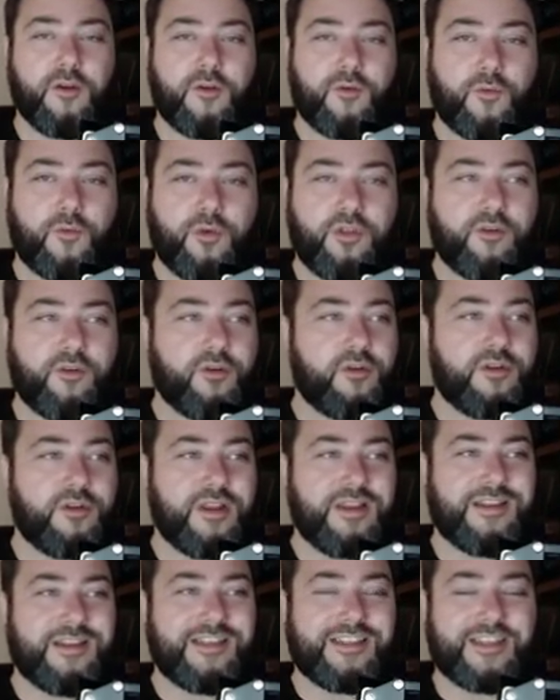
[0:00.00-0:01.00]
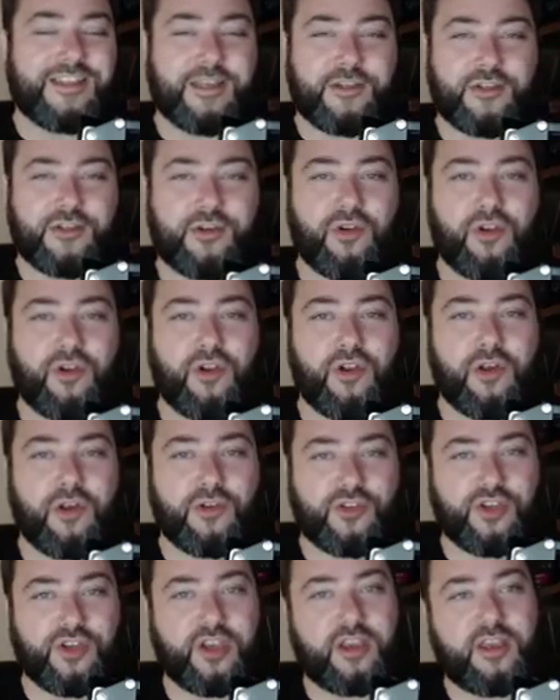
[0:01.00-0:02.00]
with your own intersectional
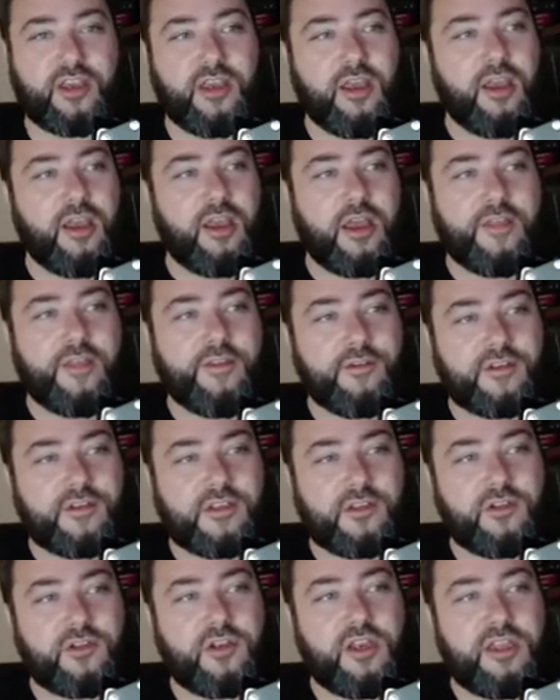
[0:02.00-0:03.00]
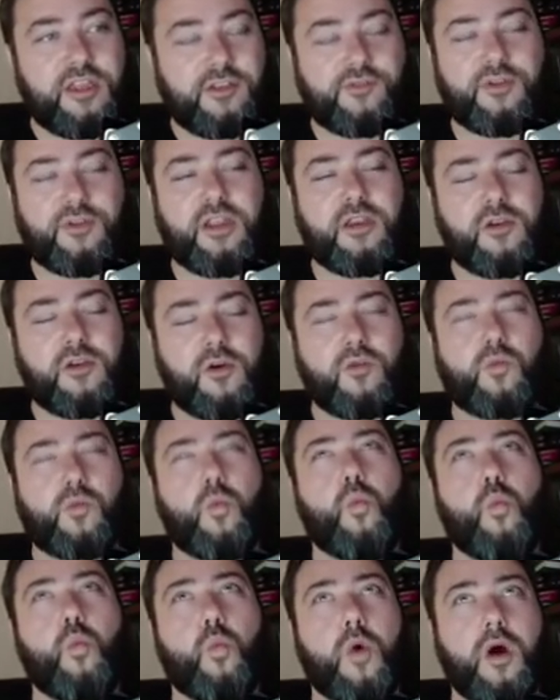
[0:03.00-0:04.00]
logic. And there is literally not
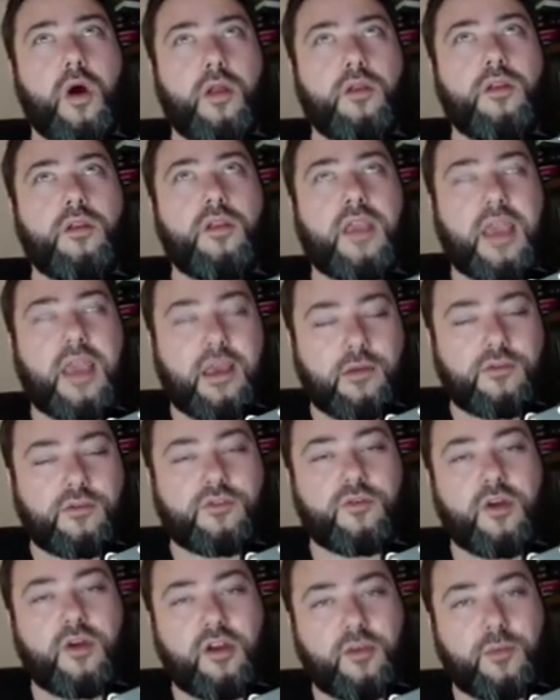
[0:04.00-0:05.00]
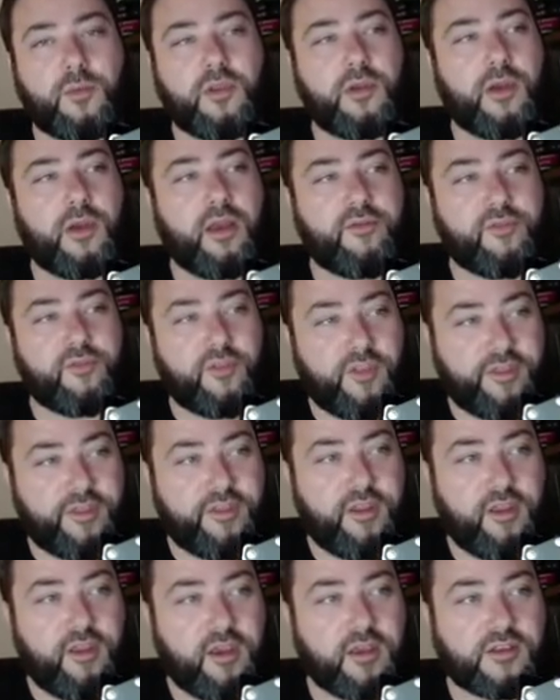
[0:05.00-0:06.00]
one counter-argument you have. And the
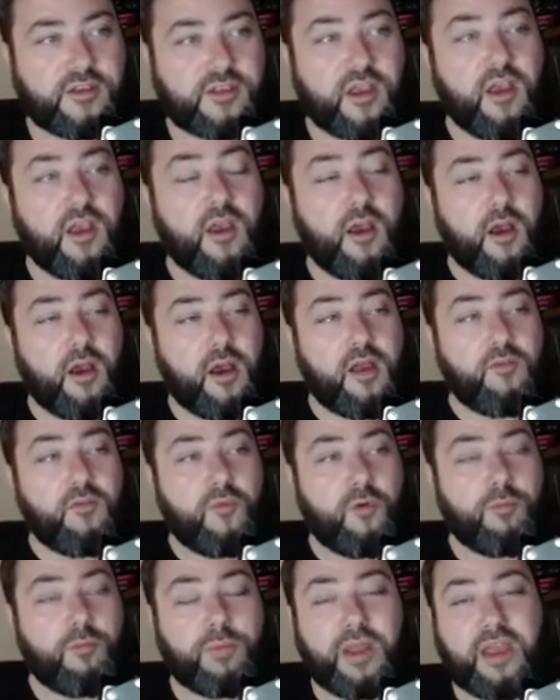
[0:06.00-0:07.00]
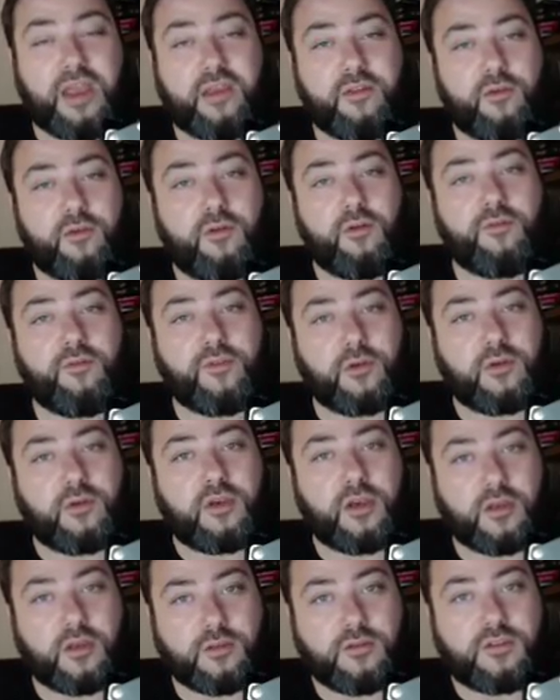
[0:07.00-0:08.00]
thing is, I'm more black than all of you
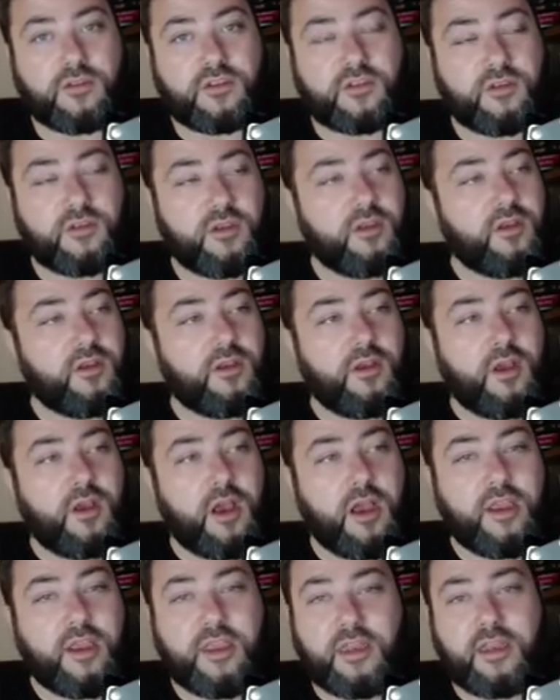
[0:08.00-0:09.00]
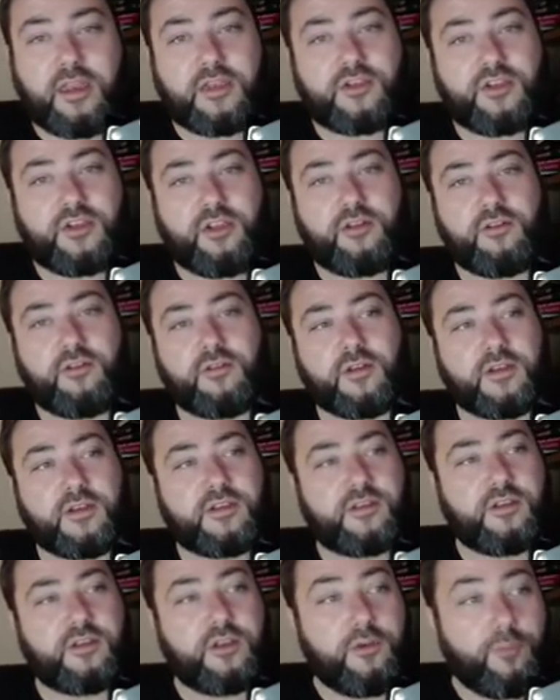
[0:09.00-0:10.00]
cunts. I can actually do
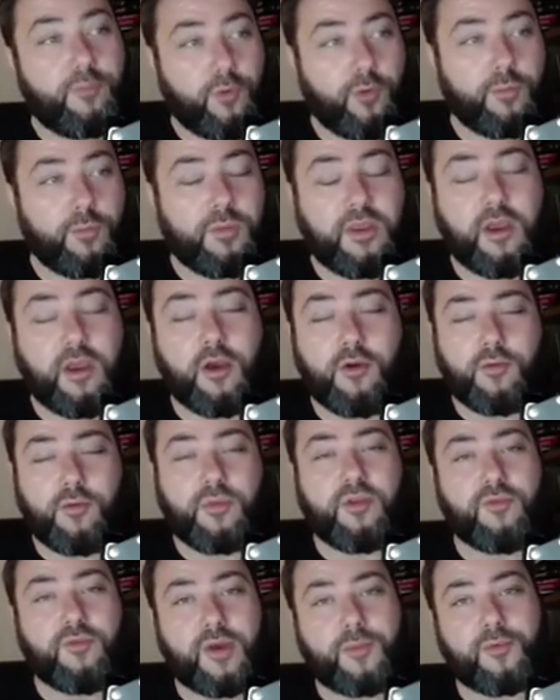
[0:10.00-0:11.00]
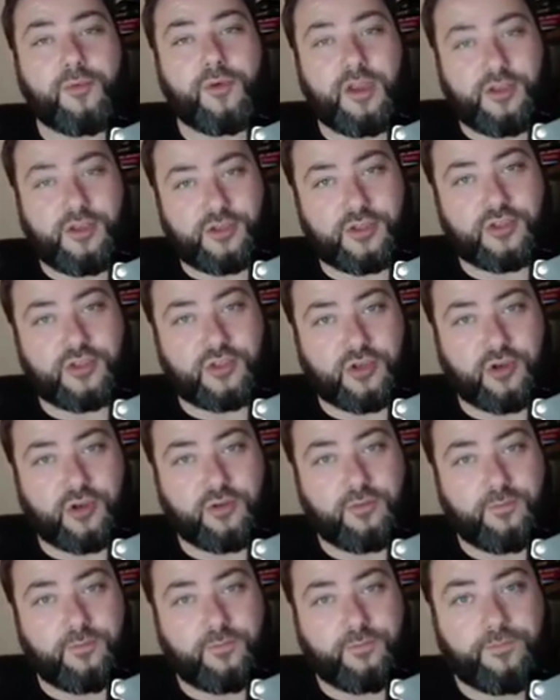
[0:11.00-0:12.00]
this. You probably owe me reparations,
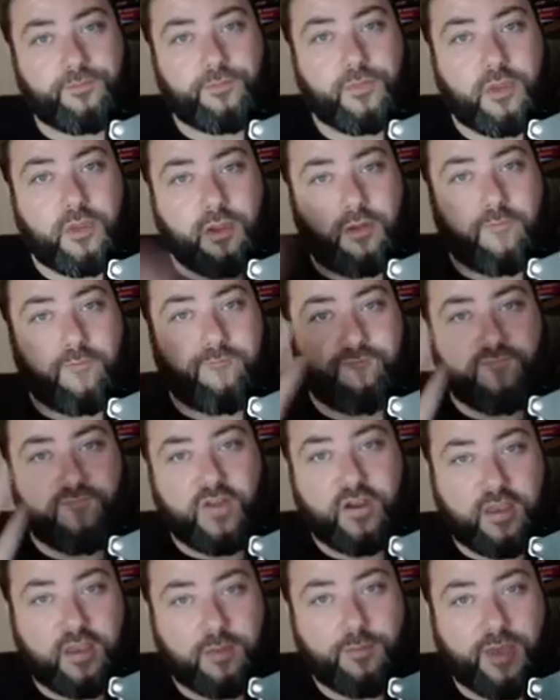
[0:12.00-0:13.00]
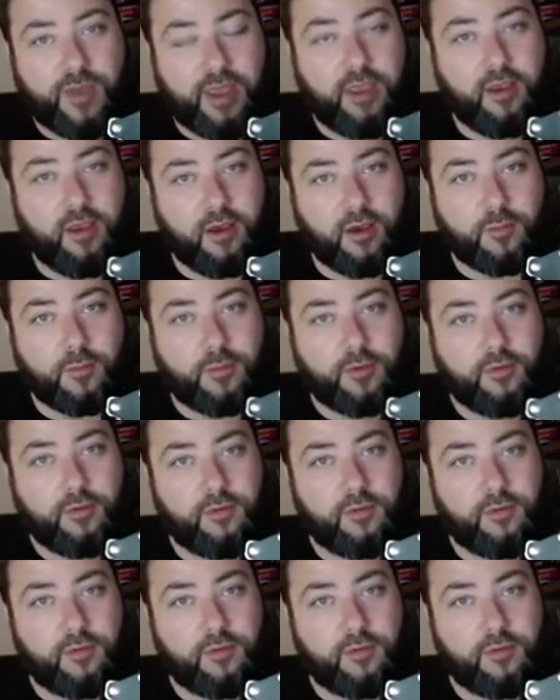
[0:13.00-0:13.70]
John. Fucking pay up.